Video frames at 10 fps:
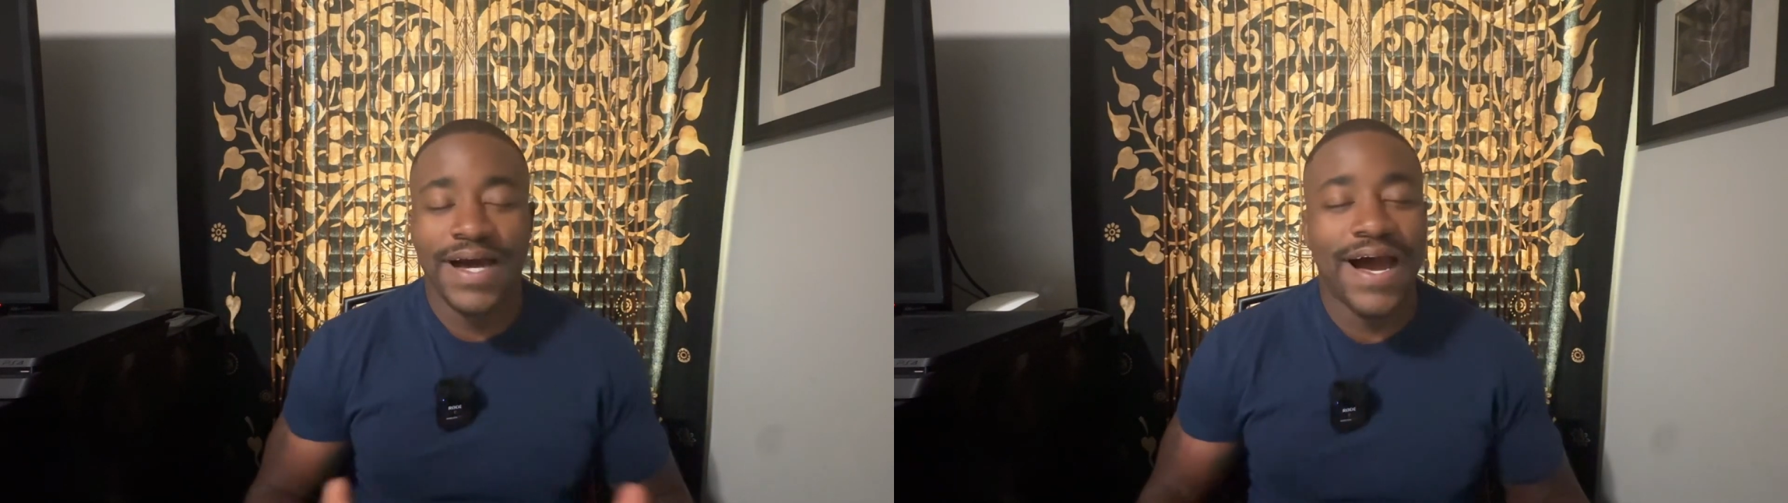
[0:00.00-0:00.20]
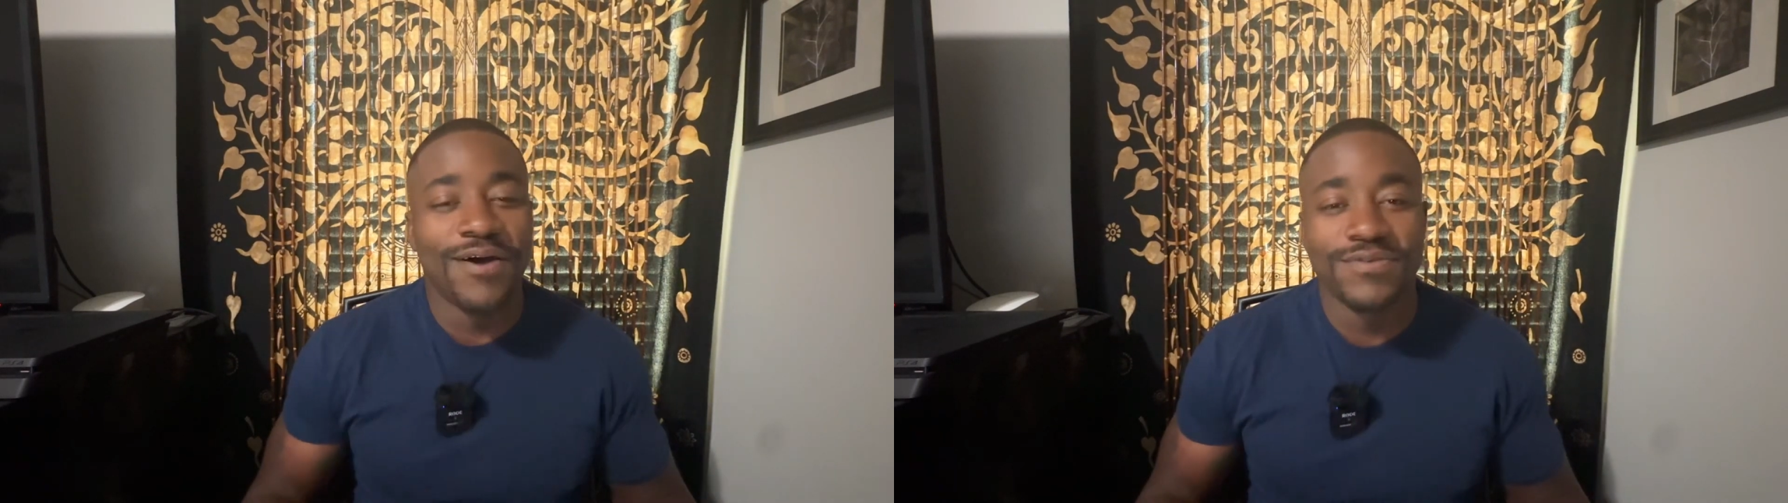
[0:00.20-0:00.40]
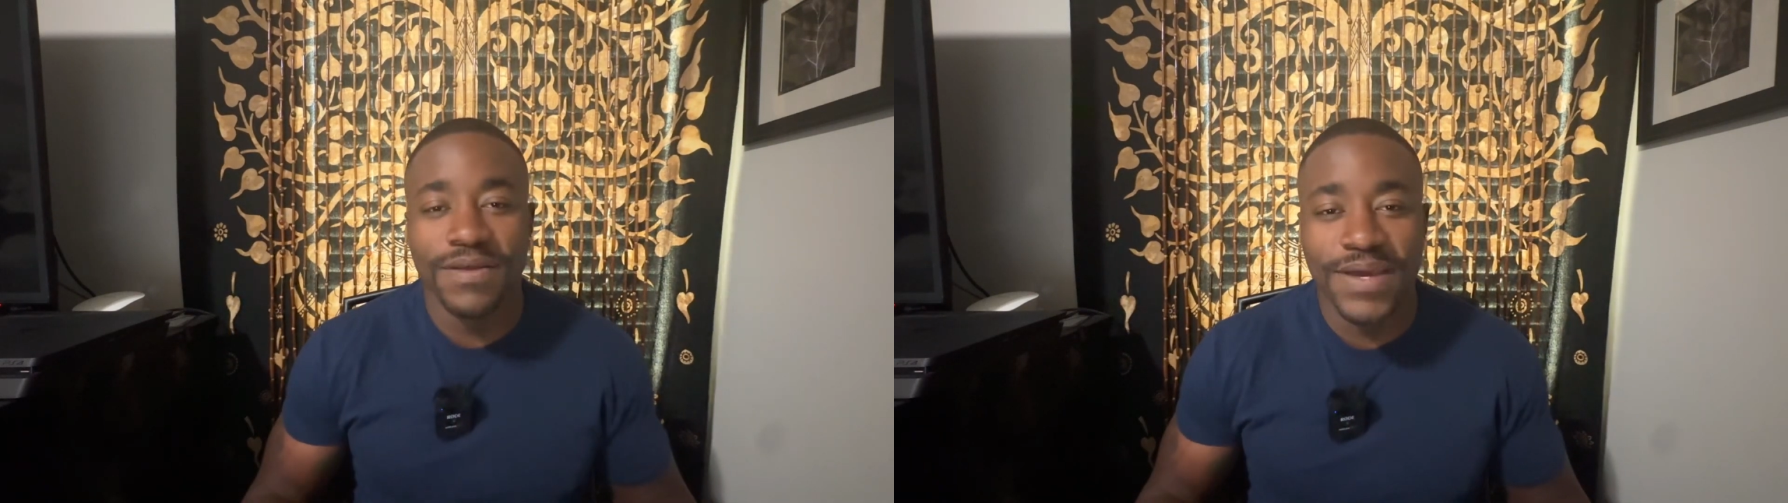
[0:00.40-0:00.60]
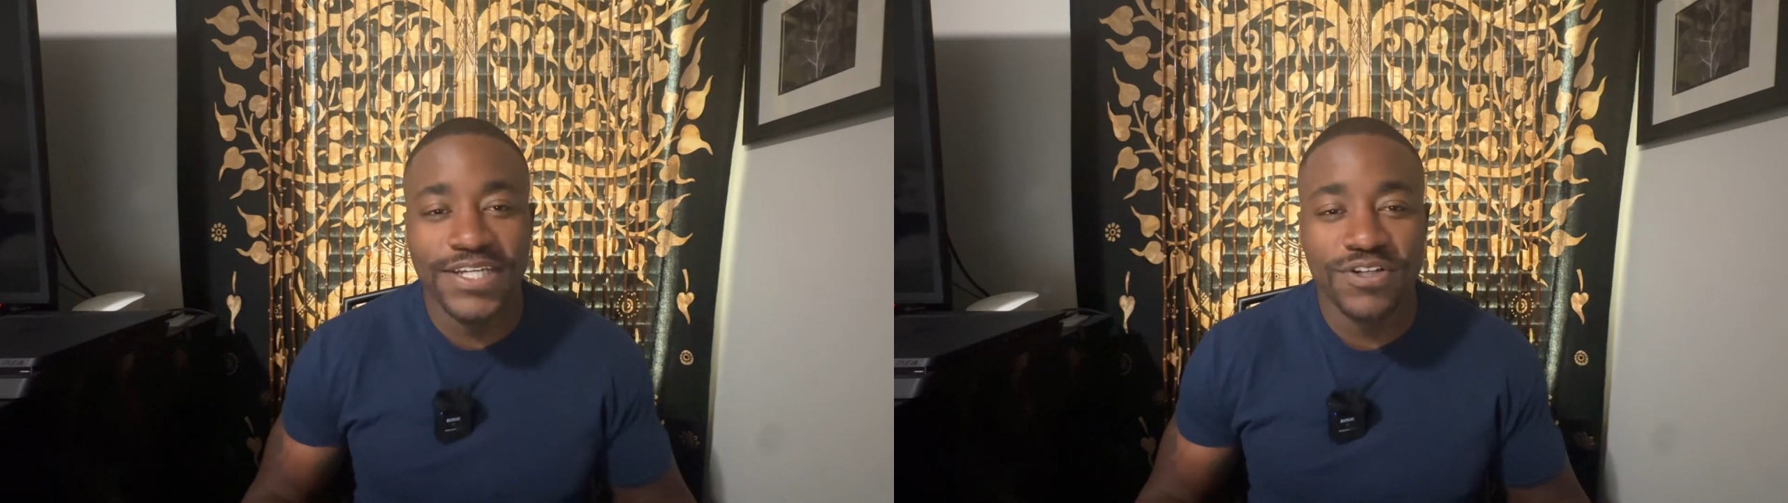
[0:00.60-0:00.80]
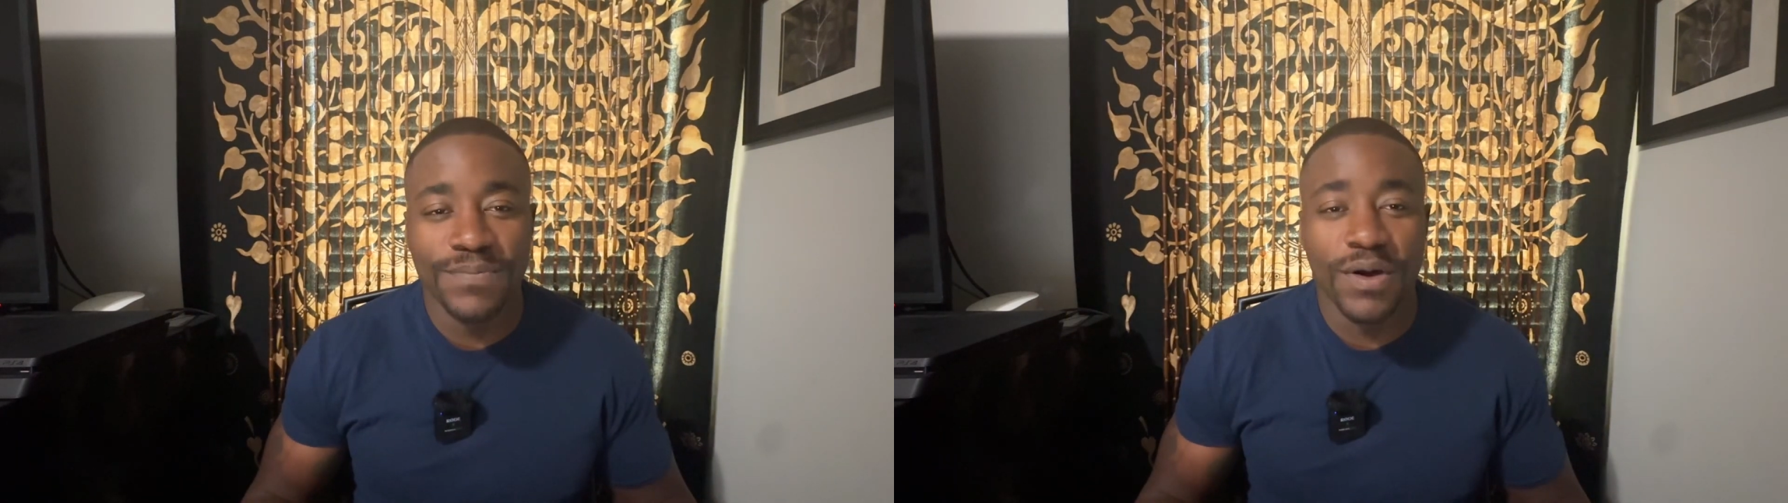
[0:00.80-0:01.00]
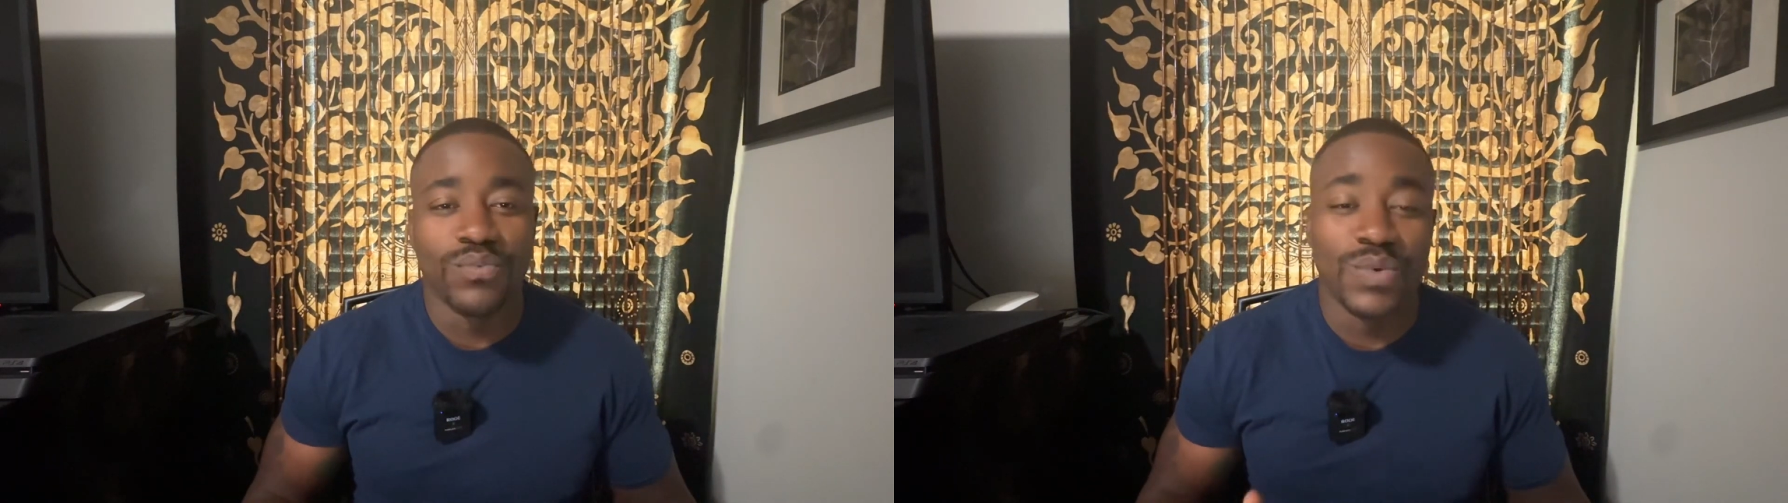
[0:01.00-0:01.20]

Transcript: I only base jump on